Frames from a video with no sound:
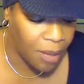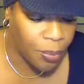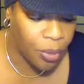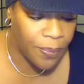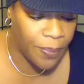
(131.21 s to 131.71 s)

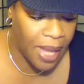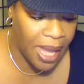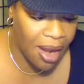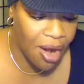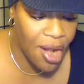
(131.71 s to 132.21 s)

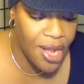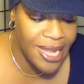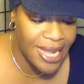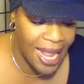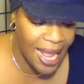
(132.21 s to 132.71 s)
prepare
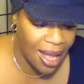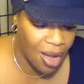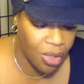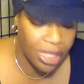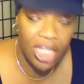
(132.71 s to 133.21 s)

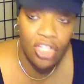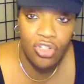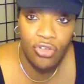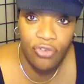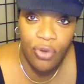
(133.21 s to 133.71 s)
now. Get
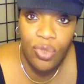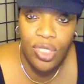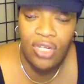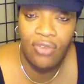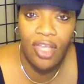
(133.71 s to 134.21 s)
your fruits
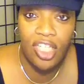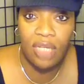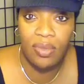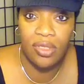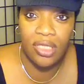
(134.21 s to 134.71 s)
and your
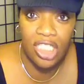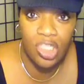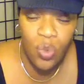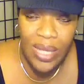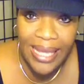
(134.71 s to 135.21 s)
vegetables this
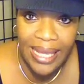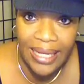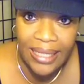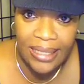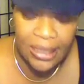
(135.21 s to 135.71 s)

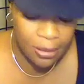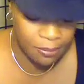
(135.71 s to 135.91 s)
weekend.